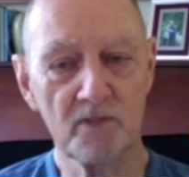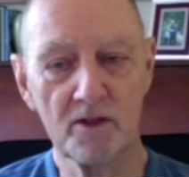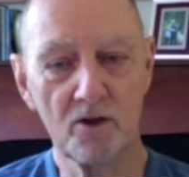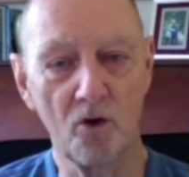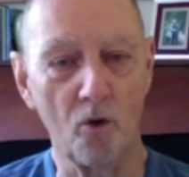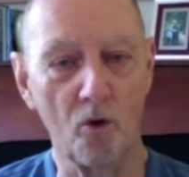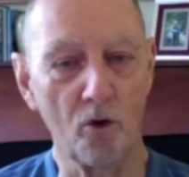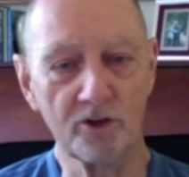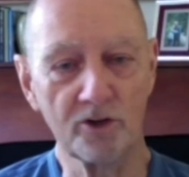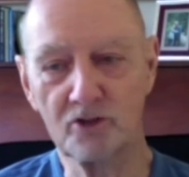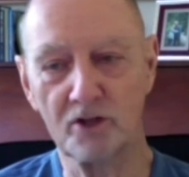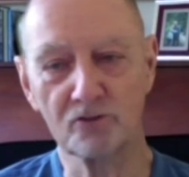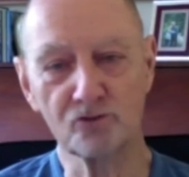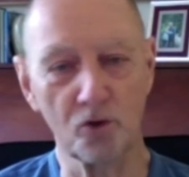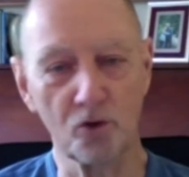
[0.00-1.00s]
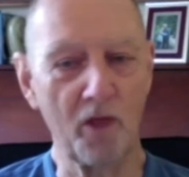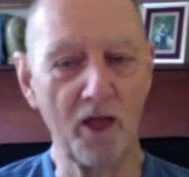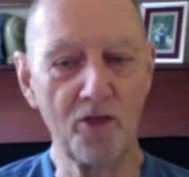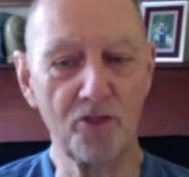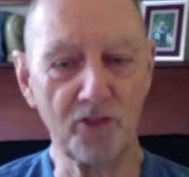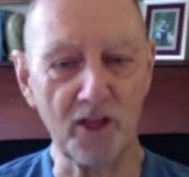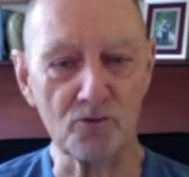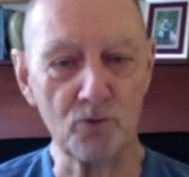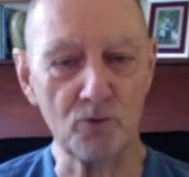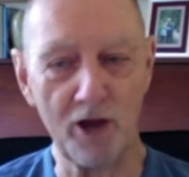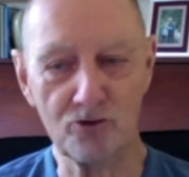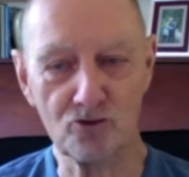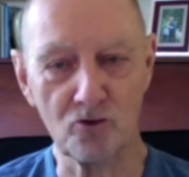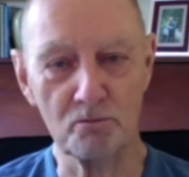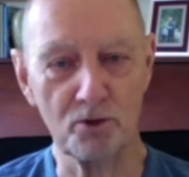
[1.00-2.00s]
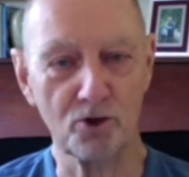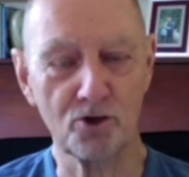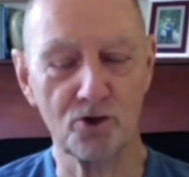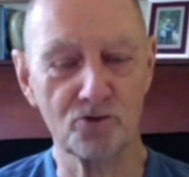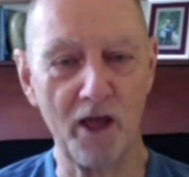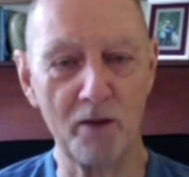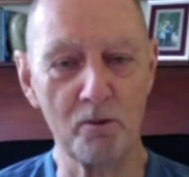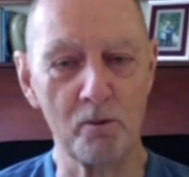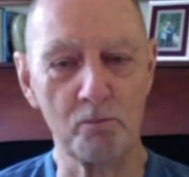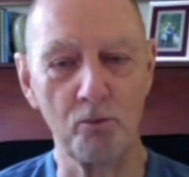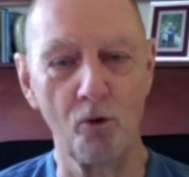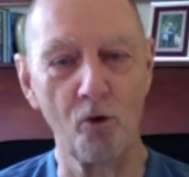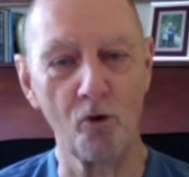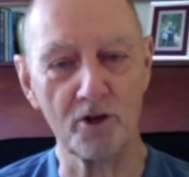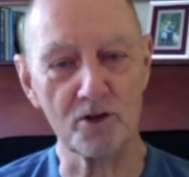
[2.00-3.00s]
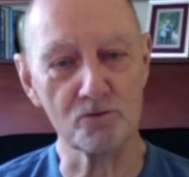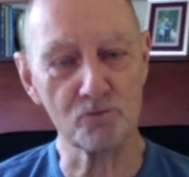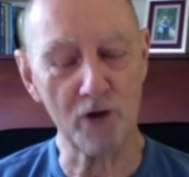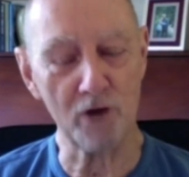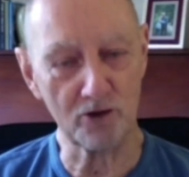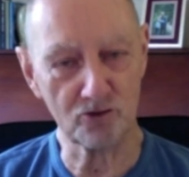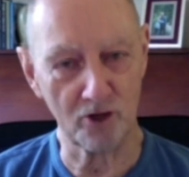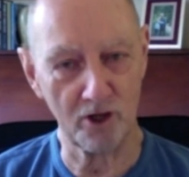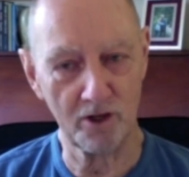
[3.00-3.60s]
Or do they think Russian because they were born in Russia?